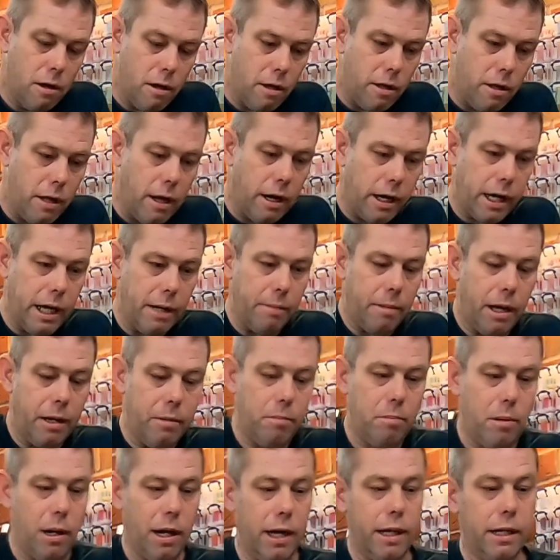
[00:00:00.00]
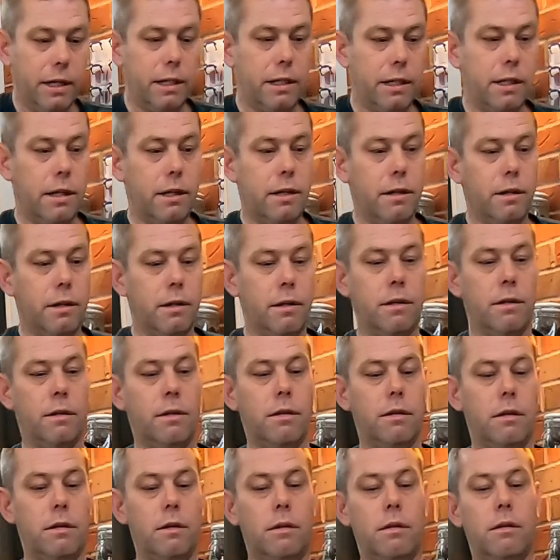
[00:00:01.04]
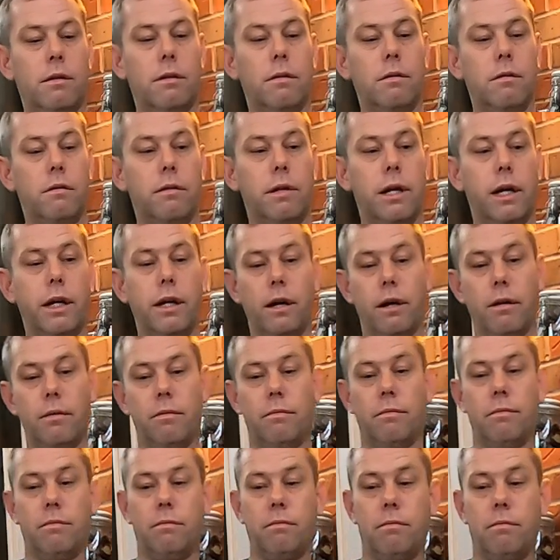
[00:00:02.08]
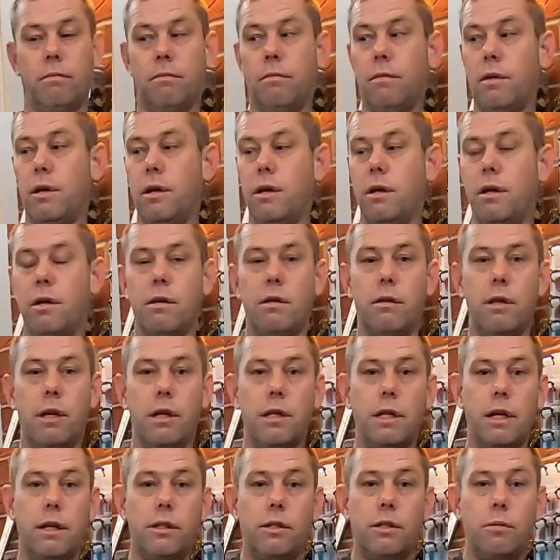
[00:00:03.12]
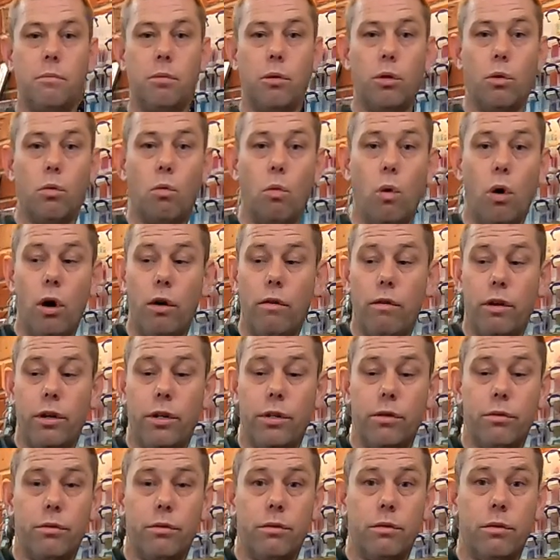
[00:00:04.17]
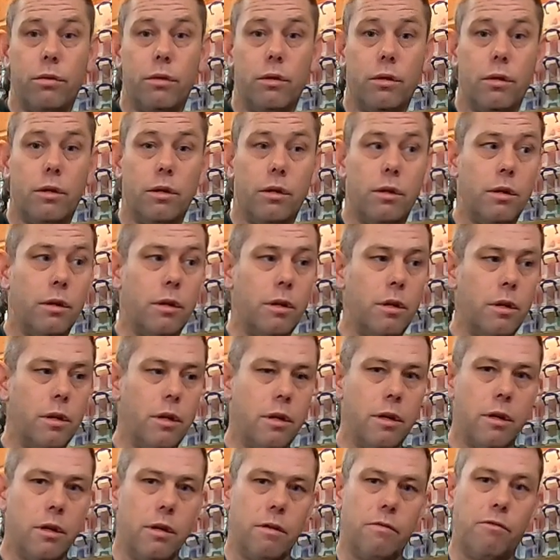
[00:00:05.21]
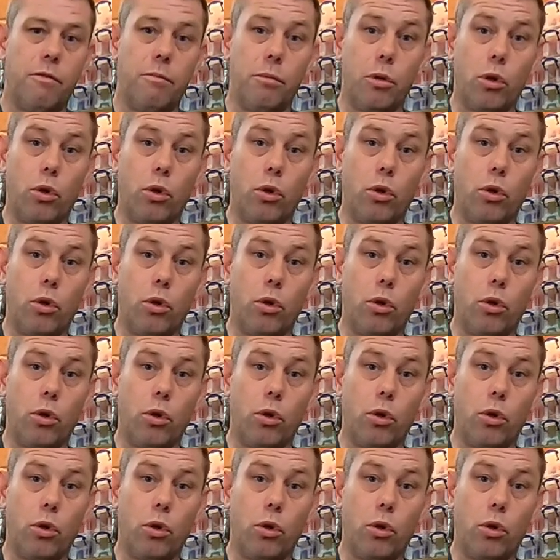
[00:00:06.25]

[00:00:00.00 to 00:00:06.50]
and that'll keep that in place. There you go. That's how to put the wire on your, from the